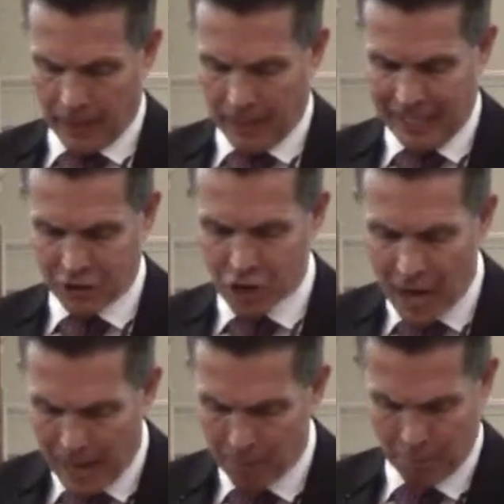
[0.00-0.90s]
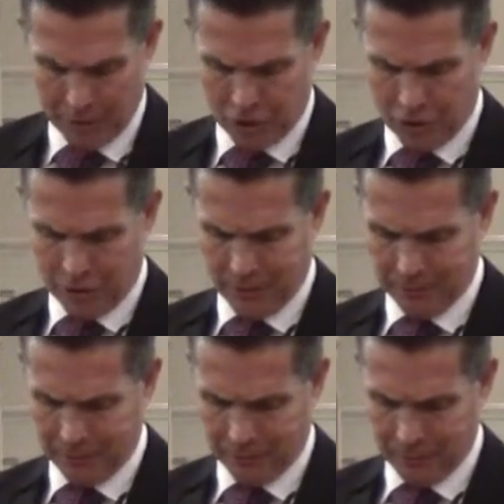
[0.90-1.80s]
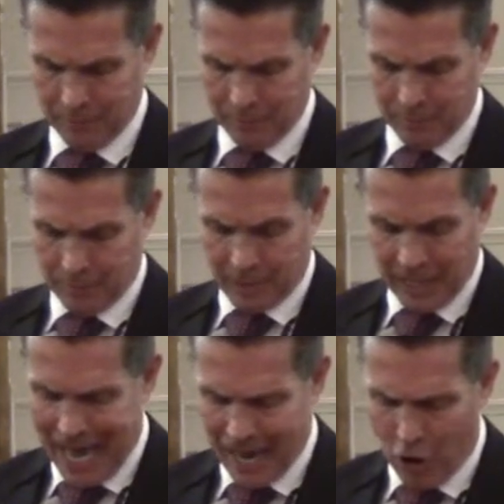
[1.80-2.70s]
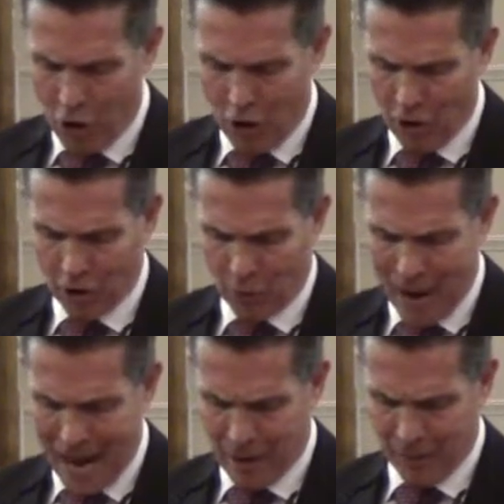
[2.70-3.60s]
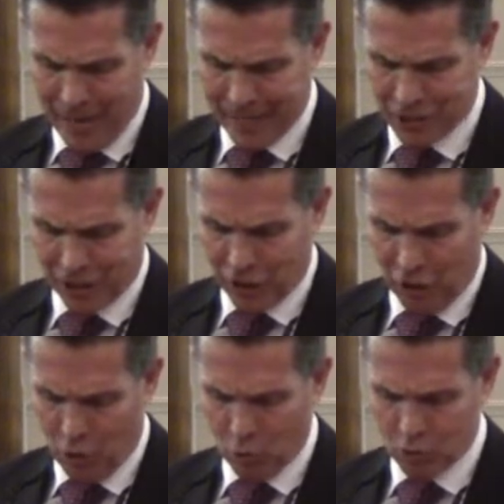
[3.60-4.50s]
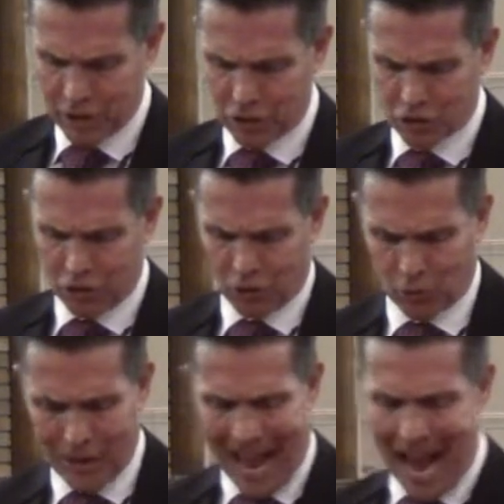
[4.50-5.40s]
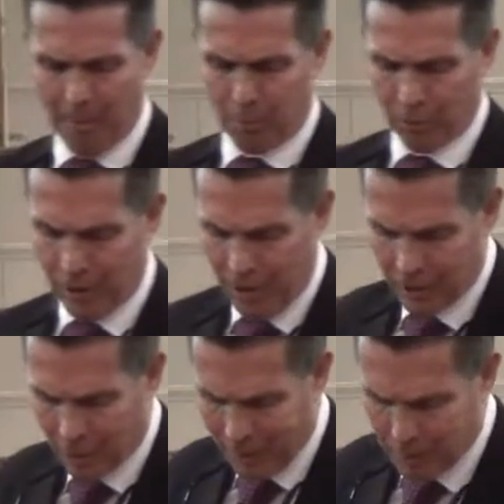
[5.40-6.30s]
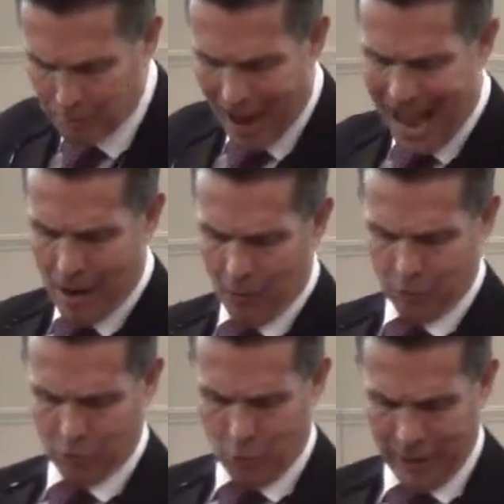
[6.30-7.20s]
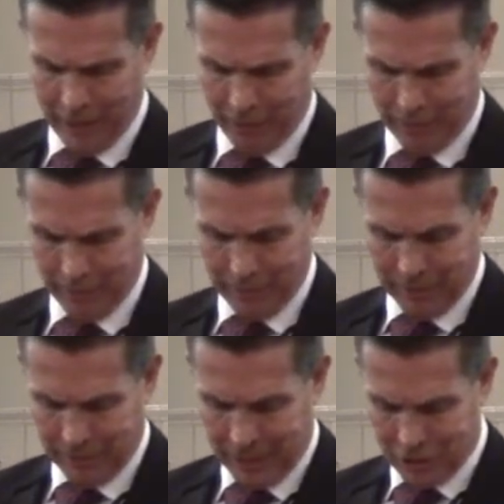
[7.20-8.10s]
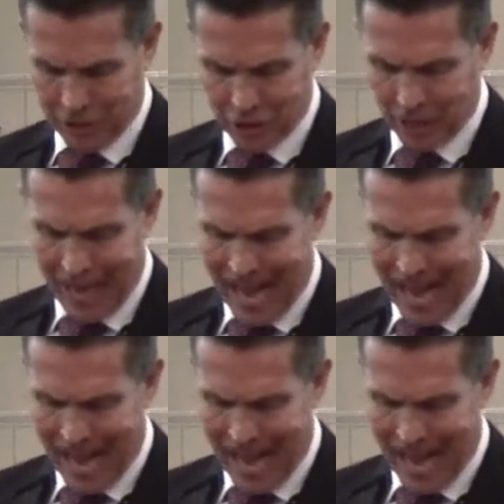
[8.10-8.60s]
He's compassed to lie all around, that is enclosed, encircled, hampered, to be bound with. Thayer says to lie